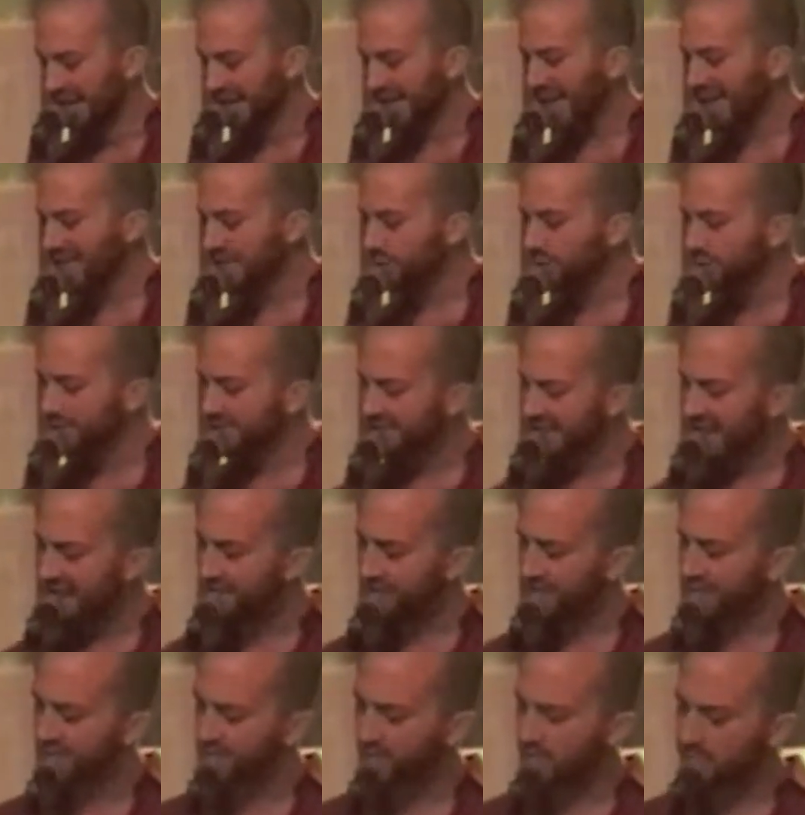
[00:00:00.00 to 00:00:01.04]
Can you save
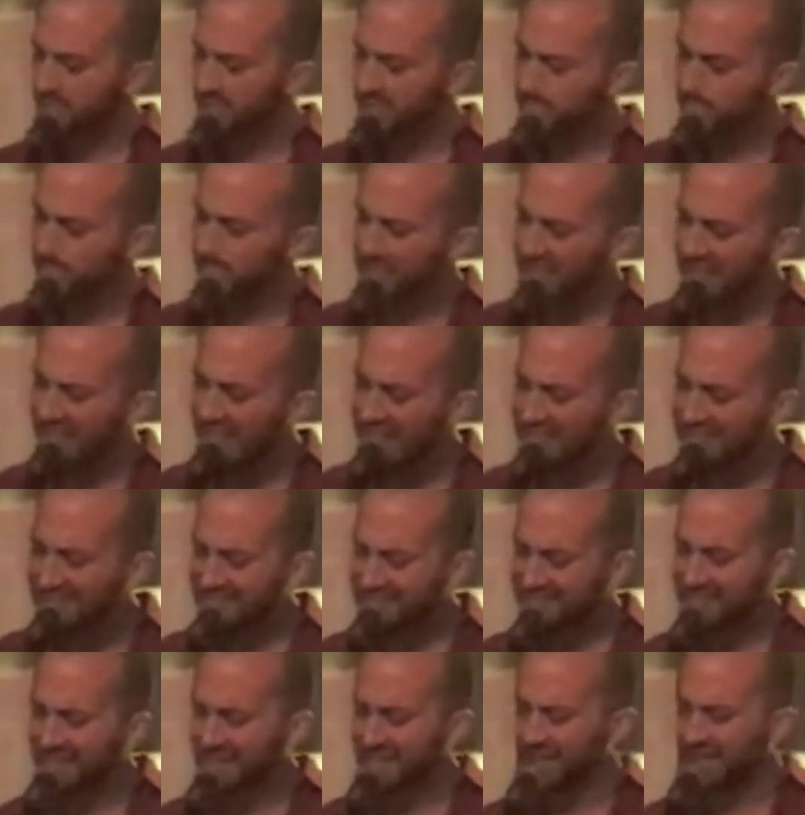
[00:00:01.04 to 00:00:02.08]
us from this
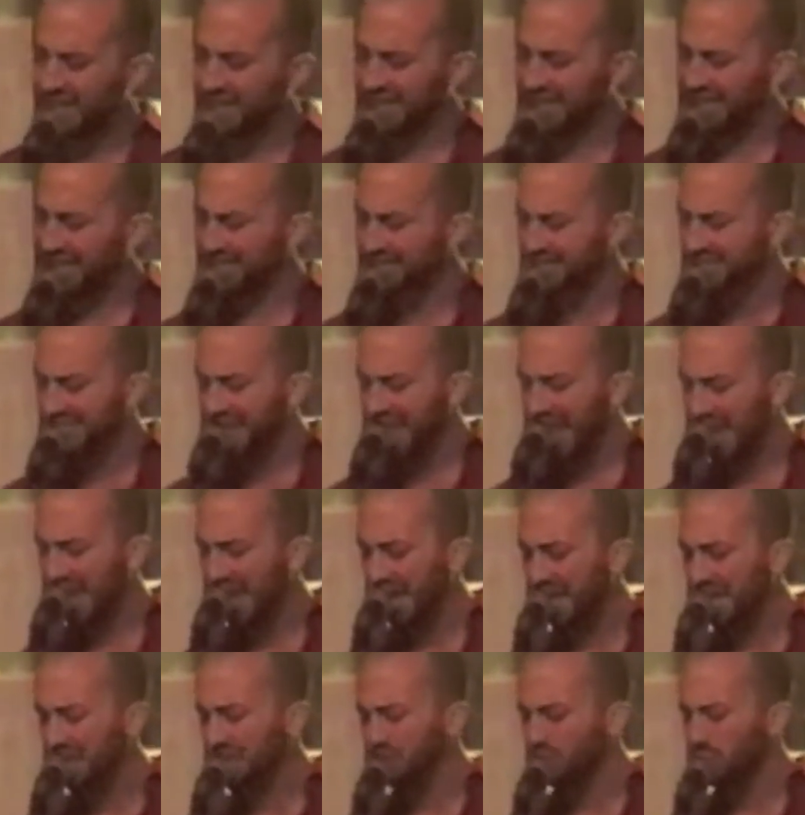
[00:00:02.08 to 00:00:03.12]

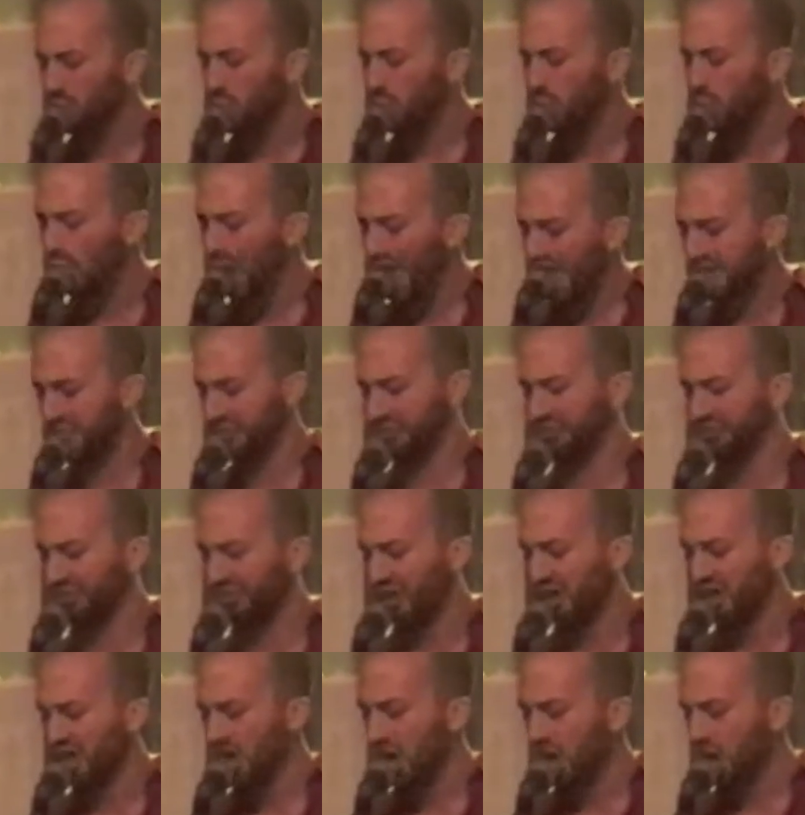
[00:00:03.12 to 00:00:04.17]
plastic-contained waif
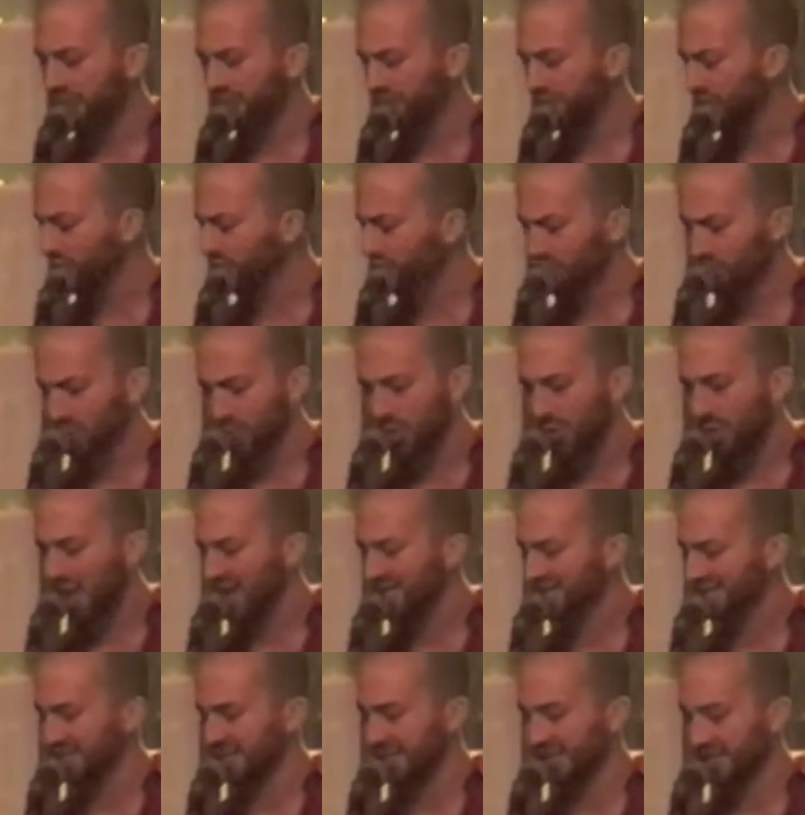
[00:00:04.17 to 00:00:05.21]
of your true
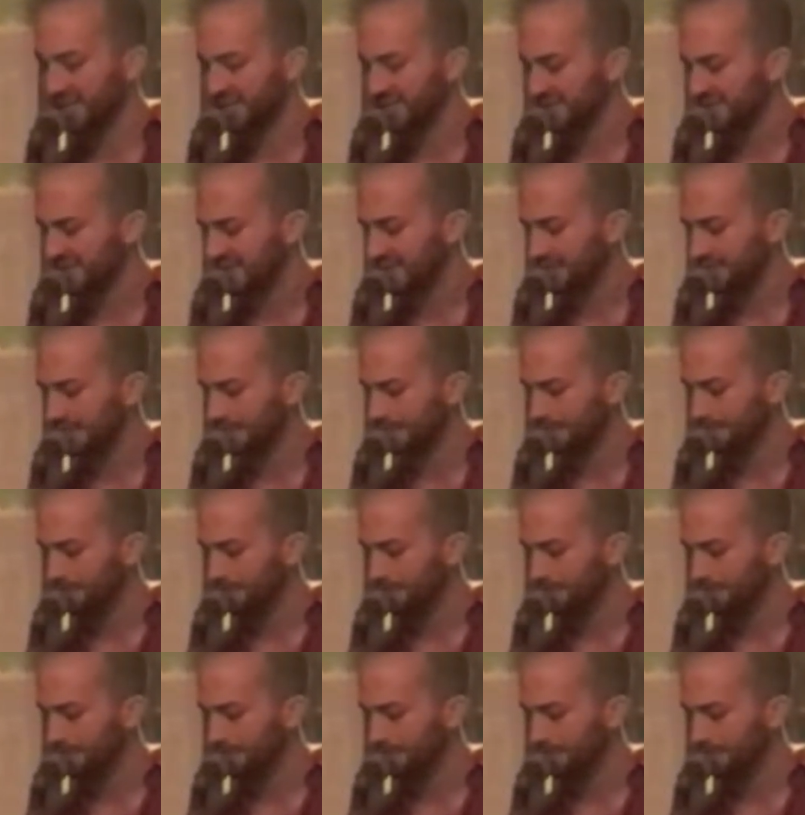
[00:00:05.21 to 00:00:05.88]
excellence?